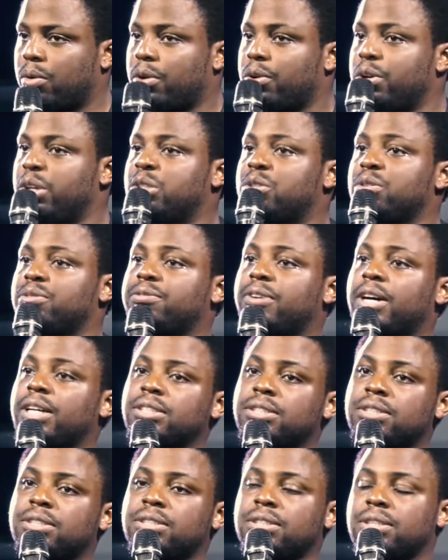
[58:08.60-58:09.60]
We're going to
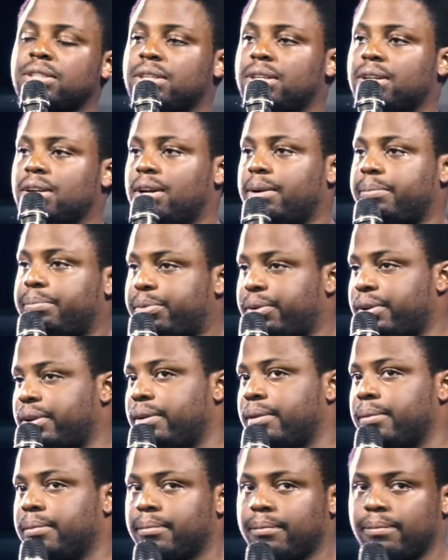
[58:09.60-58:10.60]
fast and pray
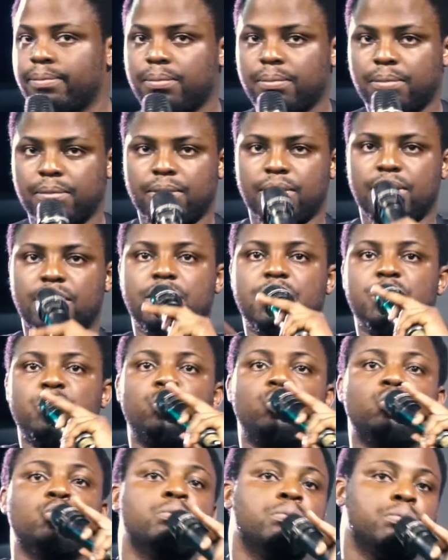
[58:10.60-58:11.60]
in a
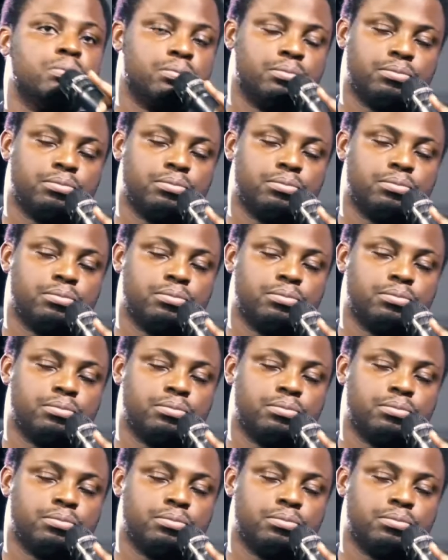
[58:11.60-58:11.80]
room.